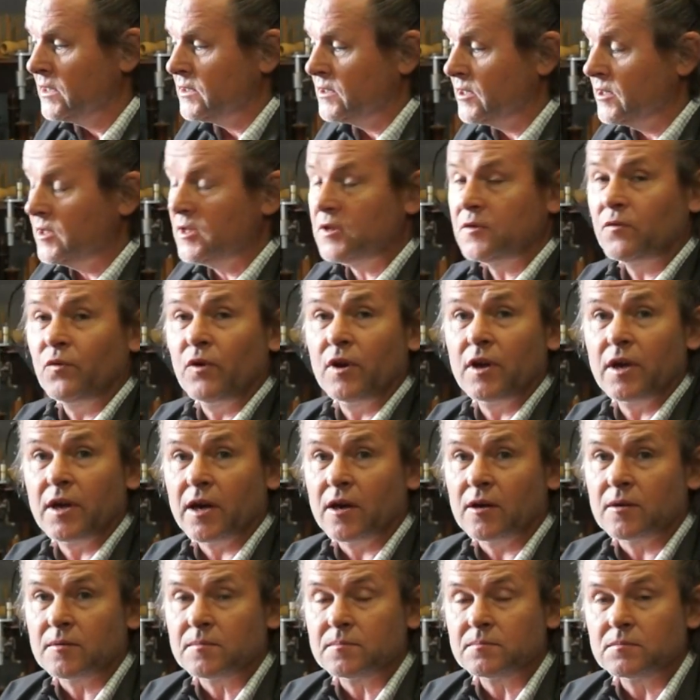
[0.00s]
To this
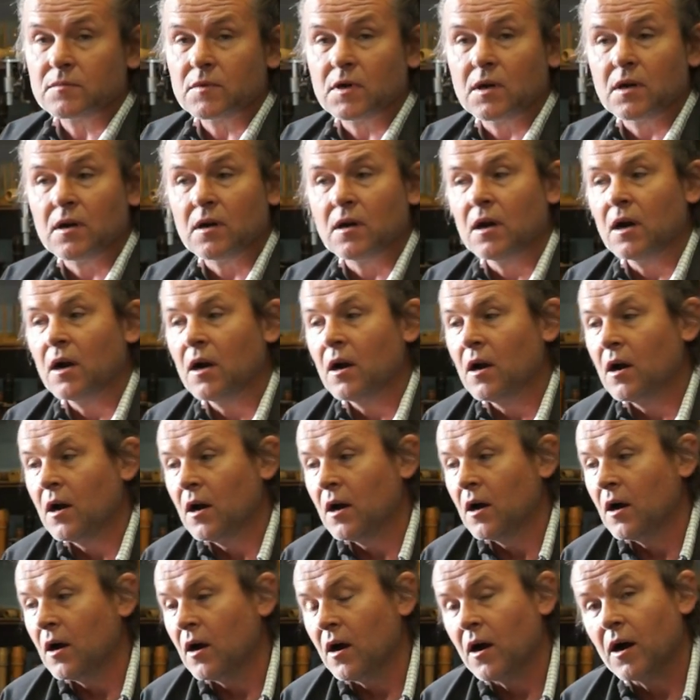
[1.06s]
video,
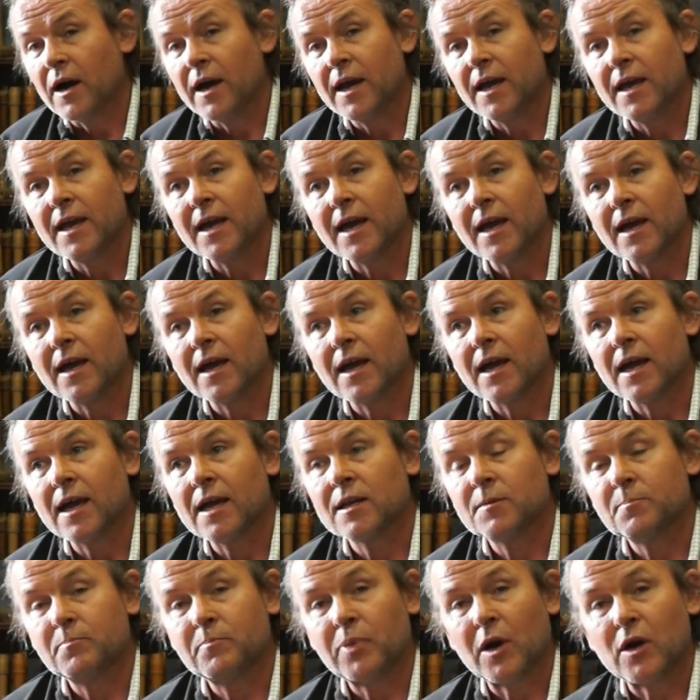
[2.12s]
I
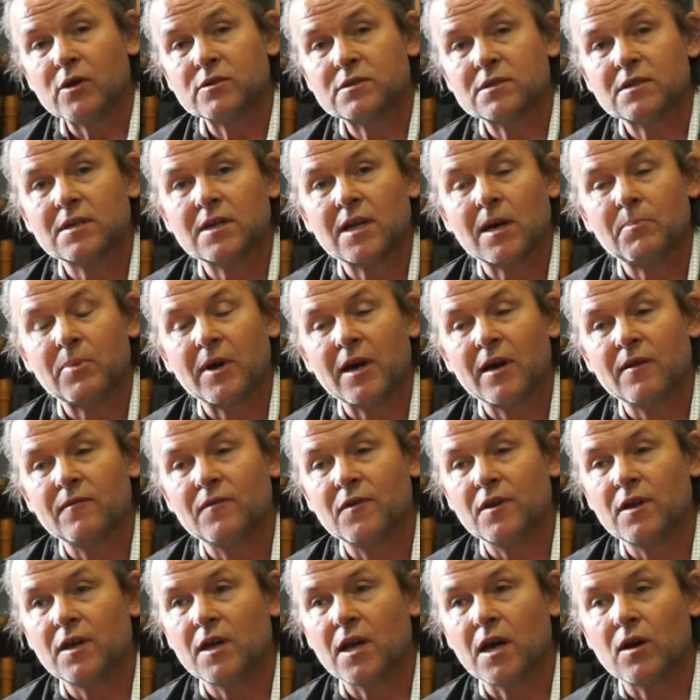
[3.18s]
posted up a
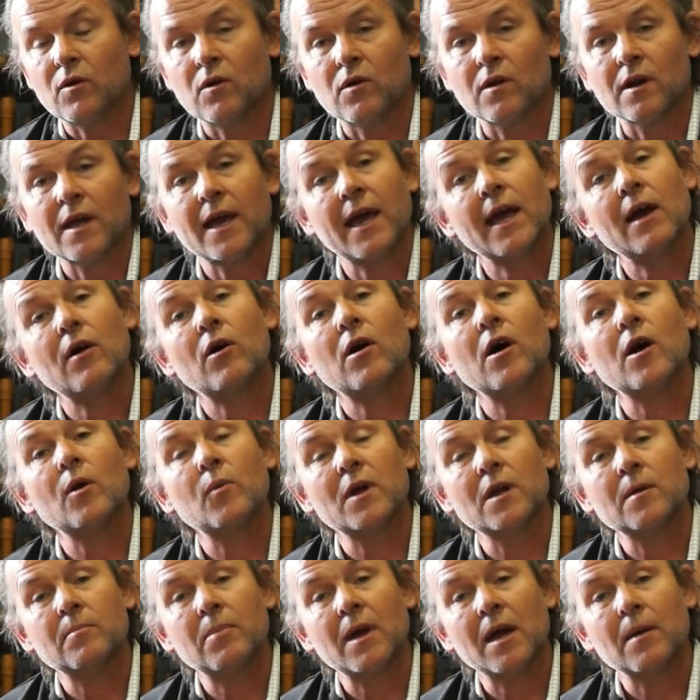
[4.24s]
video on how I
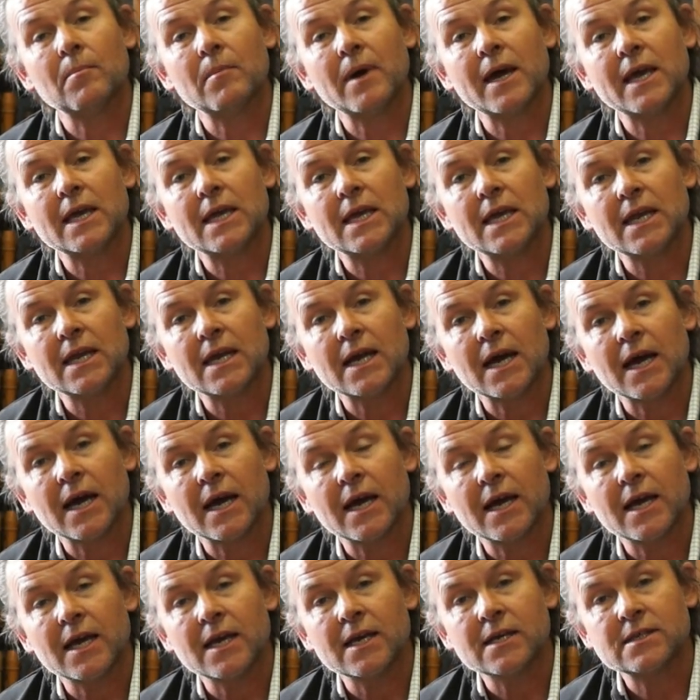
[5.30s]
went about making
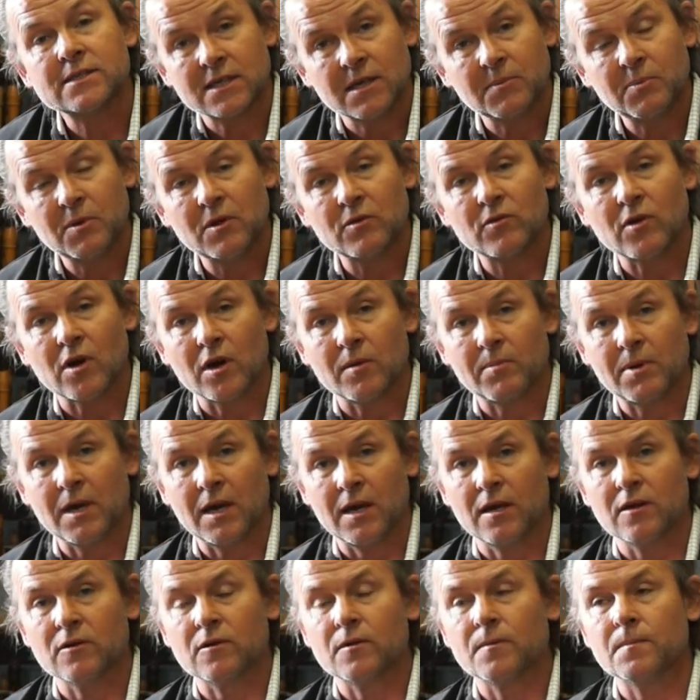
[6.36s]
a skipping rope
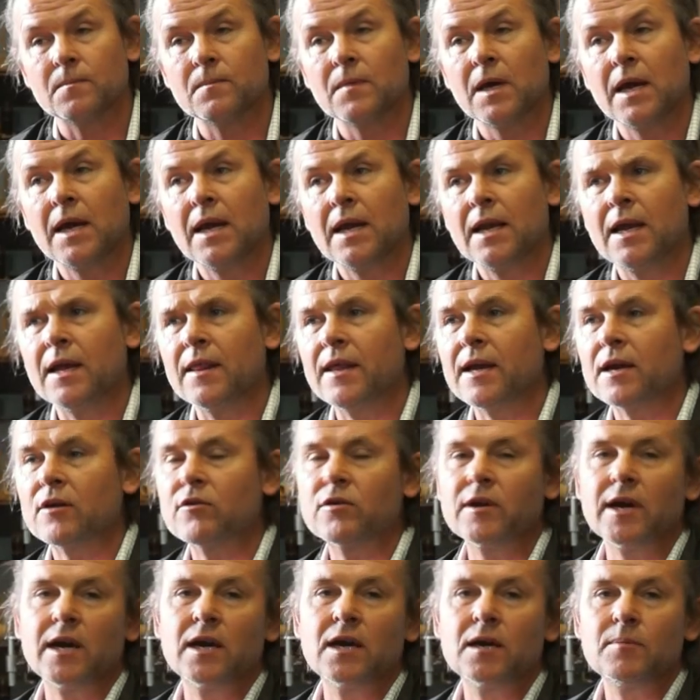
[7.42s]
handle. Now that
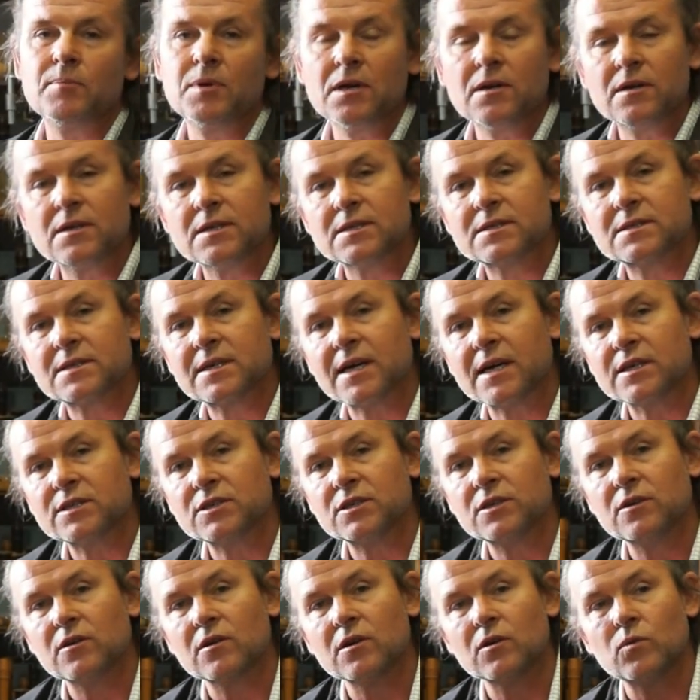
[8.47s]
created a bit of
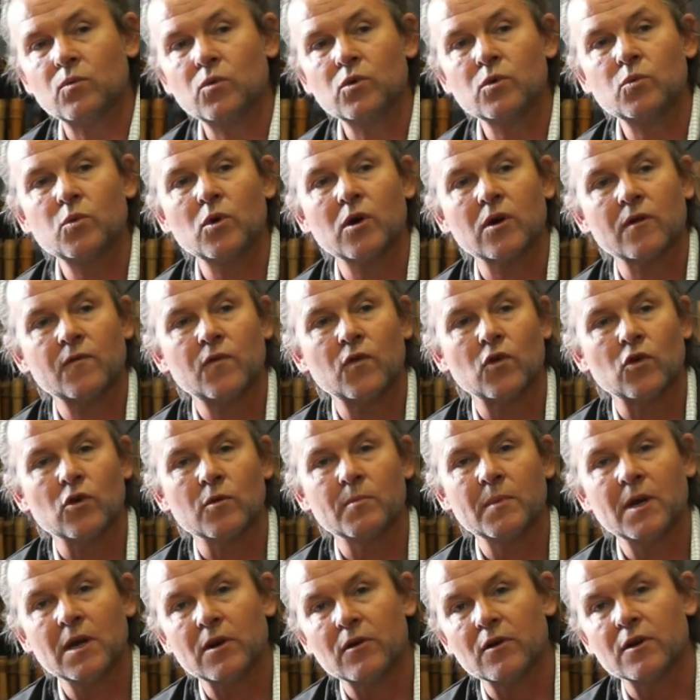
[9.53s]
discussion on a woodwork
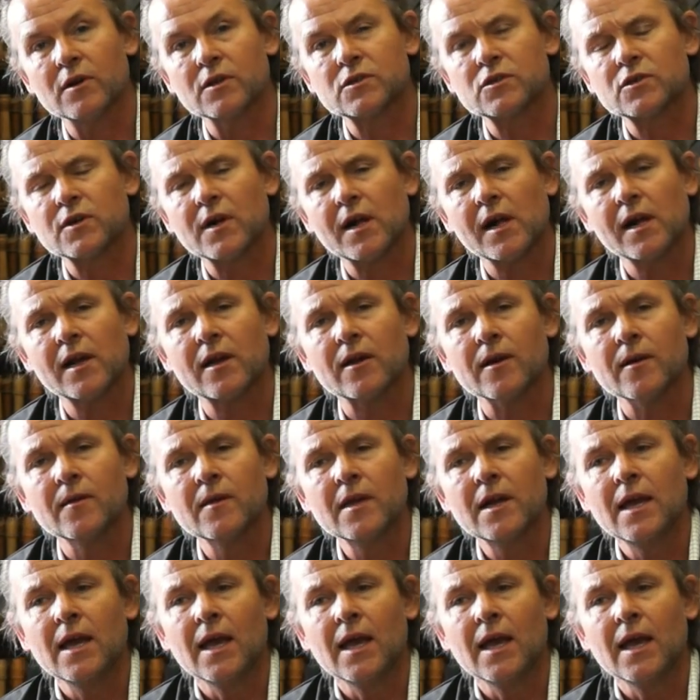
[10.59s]
forum here in Australia,